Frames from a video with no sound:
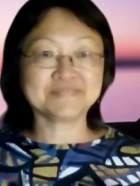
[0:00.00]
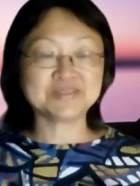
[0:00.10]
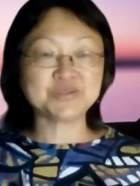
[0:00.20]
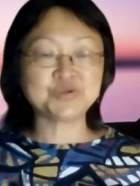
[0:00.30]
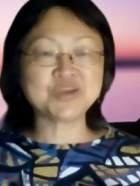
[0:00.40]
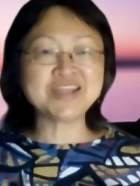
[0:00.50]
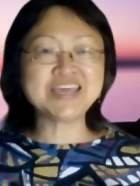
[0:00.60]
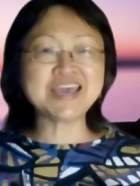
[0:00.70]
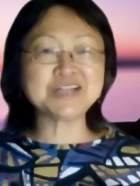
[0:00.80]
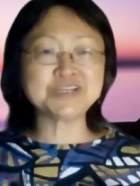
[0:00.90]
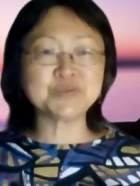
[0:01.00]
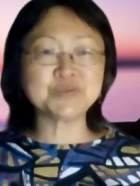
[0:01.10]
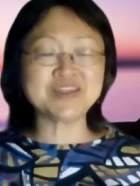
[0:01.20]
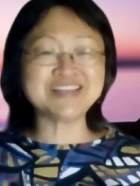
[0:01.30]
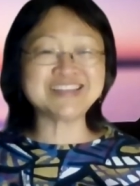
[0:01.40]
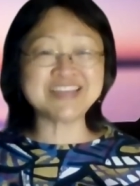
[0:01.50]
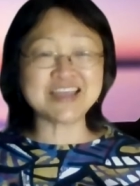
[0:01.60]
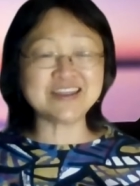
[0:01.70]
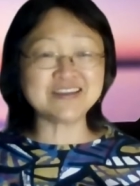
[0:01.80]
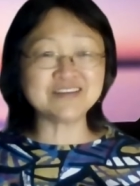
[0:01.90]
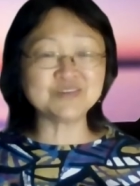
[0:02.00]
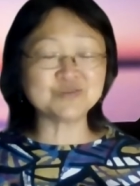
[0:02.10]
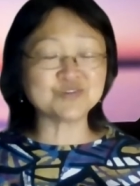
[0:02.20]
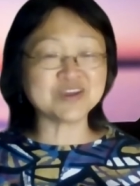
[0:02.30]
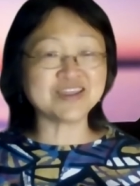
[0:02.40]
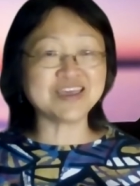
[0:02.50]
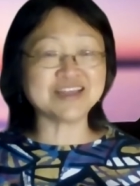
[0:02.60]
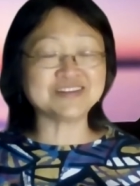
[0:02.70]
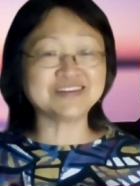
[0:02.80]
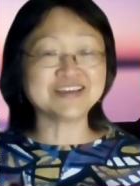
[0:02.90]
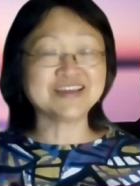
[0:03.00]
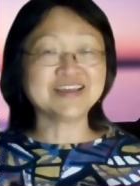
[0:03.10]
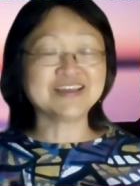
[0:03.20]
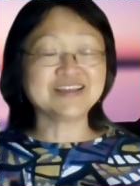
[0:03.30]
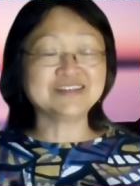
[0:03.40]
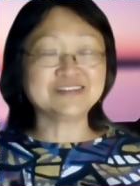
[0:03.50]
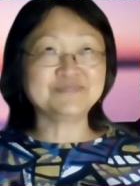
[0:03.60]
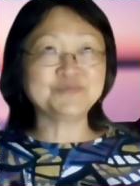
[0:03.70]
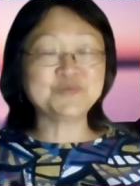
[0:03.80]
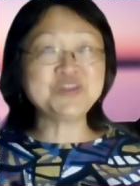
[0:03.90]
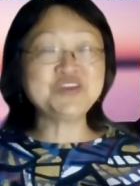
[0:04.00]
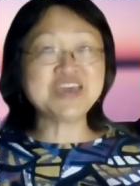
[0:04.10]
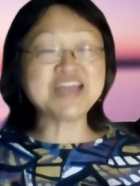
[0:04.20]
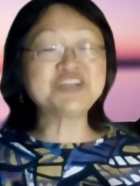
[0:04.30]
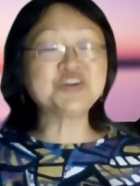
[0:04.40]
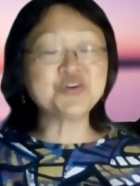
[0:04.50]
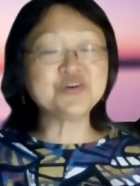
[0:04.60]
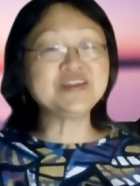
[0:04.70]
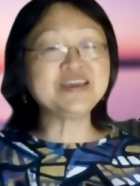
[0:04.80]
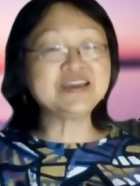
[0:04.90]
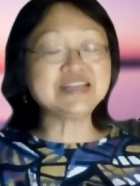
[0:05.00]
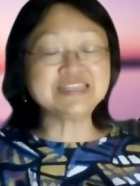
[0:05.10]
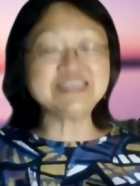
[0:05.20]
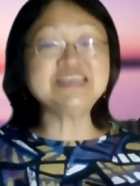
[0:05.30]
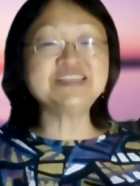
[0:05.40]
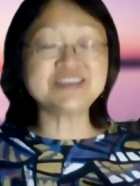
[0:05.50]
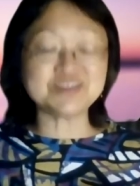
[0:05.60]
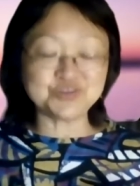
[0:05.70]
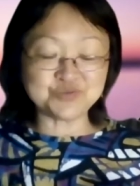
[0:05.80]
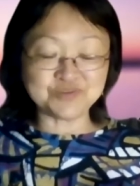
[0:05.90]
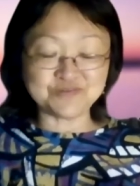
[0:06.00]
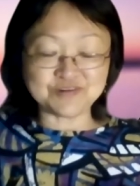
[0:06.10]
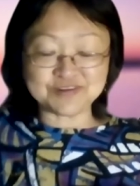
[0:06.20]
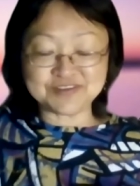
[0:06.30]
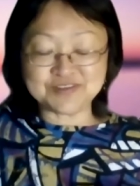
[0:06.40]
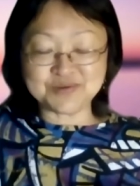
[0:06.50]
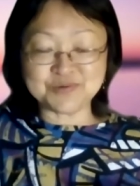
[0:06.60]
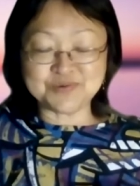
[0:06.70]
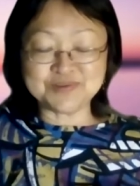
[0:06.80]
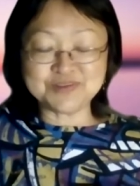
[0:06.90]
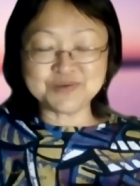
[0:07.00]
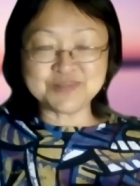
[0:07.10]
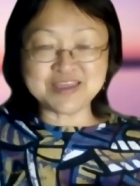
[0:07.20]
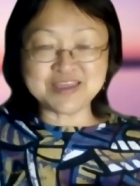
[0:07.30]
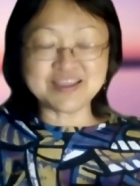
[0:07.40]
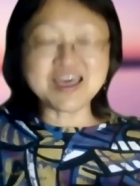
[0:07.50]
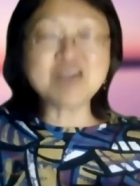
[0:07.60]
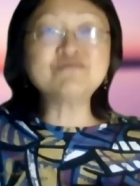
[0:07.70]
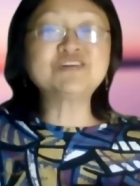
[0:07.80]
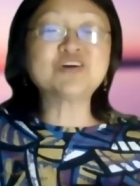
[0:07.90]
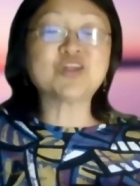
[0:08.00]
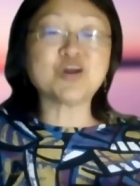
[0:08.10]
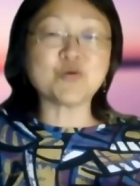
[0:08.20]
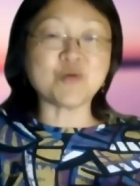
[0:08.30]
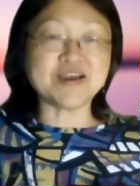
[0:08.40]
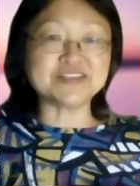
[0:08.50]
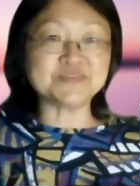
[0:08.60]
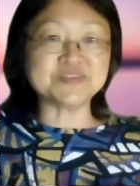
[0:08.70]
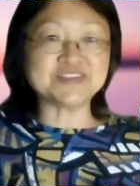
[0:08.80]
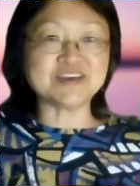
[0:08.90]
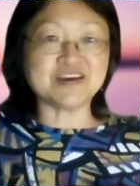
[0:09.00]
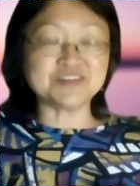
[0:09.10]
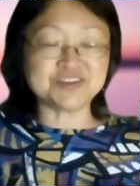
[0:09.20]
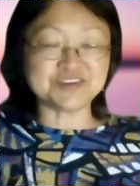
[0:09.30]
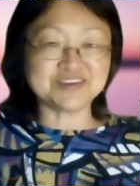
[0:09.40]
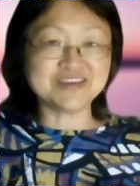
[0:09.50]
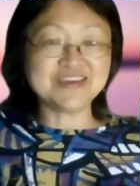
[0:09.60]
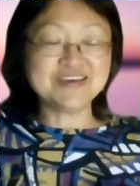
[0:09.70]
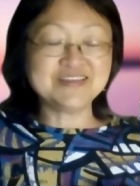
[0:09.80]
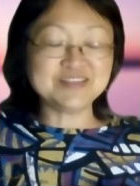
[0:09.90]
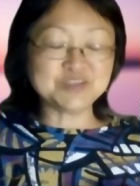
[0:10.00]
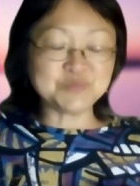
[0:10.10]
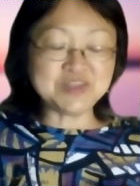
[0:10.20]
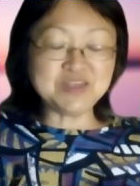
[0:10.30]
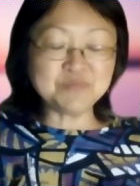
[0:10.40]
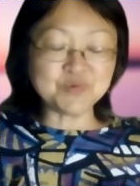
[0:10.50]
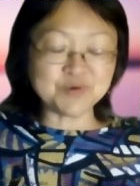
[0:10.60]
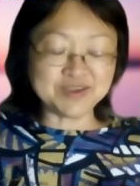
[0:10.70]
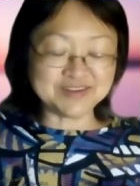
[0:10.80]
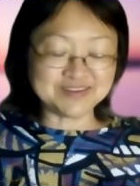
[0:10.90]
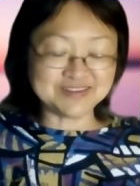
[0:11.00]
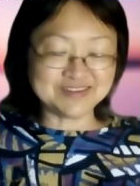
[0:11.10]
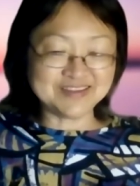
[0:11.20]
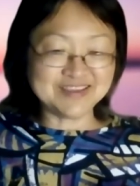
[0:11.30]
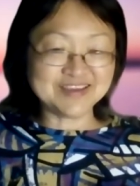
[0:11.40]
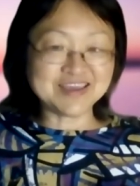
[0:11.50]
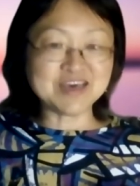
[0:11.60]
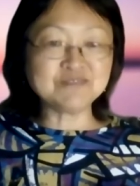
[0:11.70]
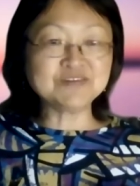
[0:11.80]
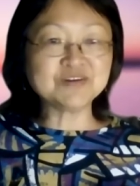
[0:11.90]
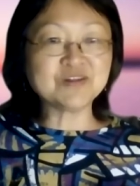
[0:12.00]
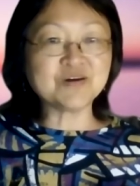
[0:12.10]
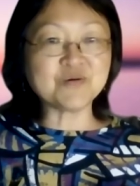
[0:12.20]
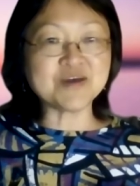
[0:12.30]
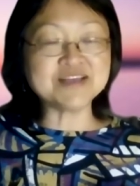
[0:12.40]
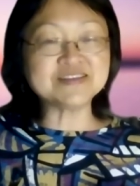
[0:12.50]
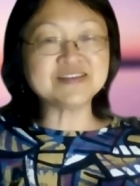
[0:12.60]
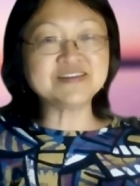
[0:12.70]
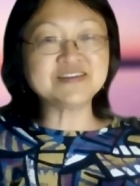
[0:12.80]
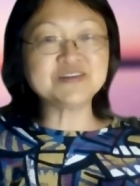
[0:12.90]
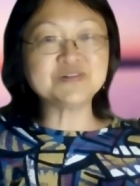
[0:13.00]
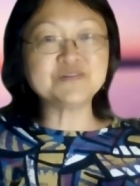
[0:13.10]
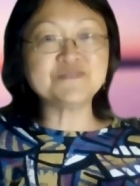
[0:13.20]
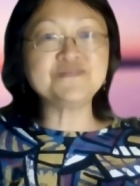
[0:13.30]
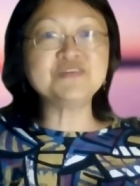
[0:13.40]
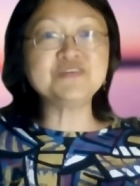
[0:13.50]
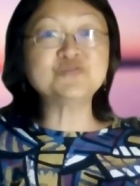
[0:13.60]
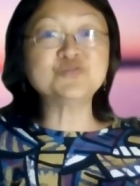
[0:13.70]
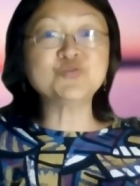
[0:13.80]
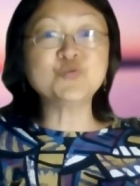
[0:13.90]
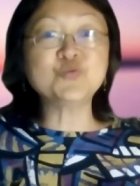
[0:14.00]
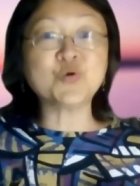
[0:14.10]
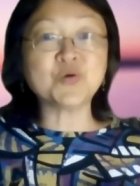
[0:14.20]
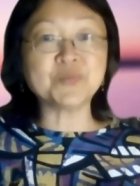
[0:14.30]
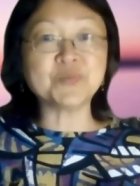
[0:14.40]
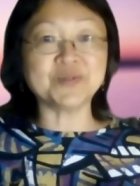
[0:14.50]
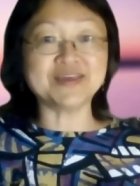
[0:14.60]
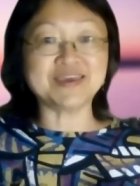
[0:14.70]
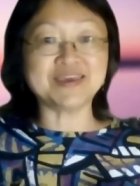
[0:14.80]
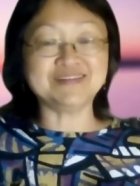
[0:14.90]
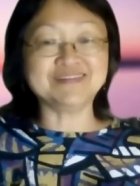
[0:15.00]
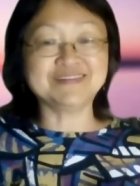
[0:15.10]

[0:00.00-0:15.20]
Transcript: So try to catch it when it's tender. Don't try to catch. When you catch it earlier, it's easier to reverse. So then counterclockwise, massage the spleen point, counterclockwise until it feels normal again.